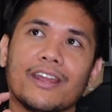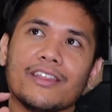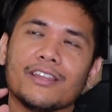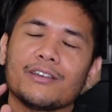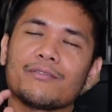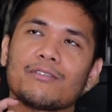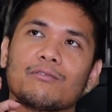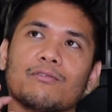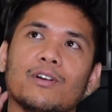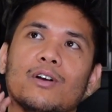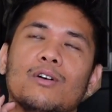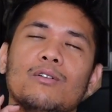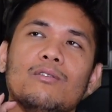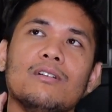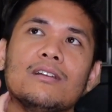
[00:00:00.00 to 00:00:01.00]
I think of the
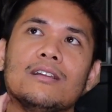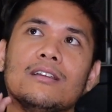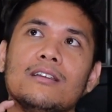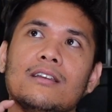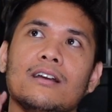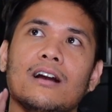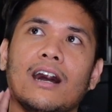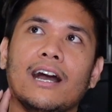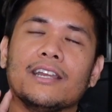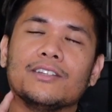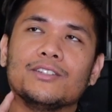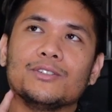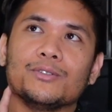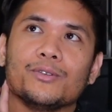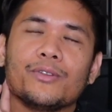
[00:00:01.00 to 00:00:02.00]
Row, I
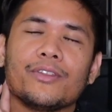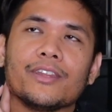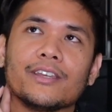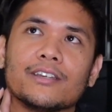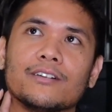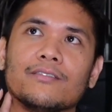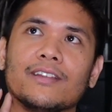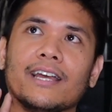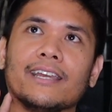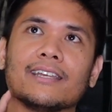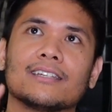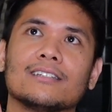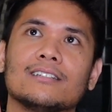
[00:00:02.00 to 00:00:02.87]
do think of like